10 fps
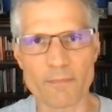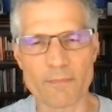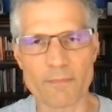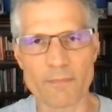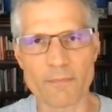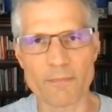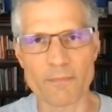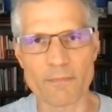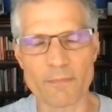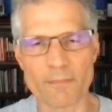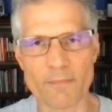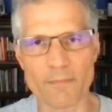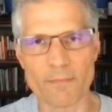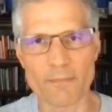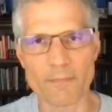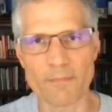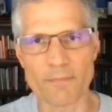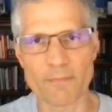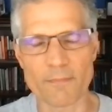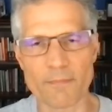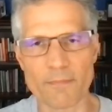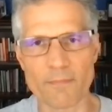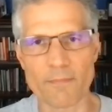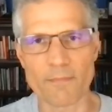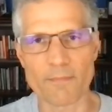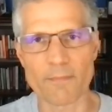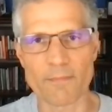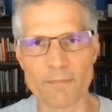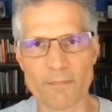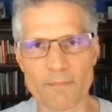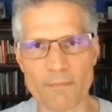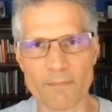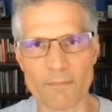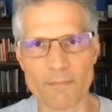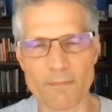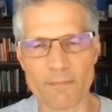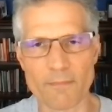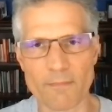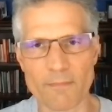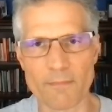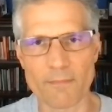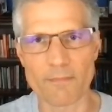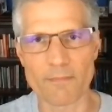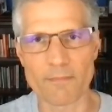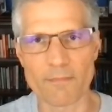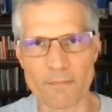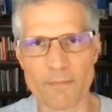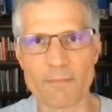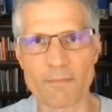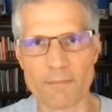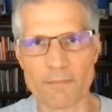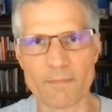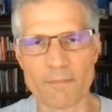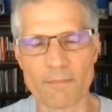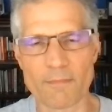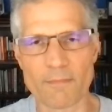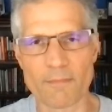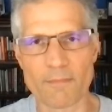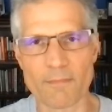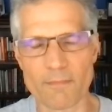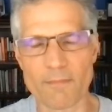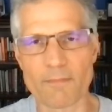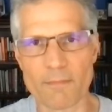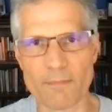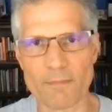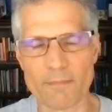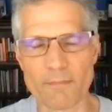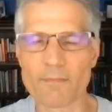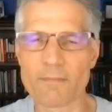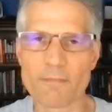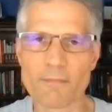(not speaking)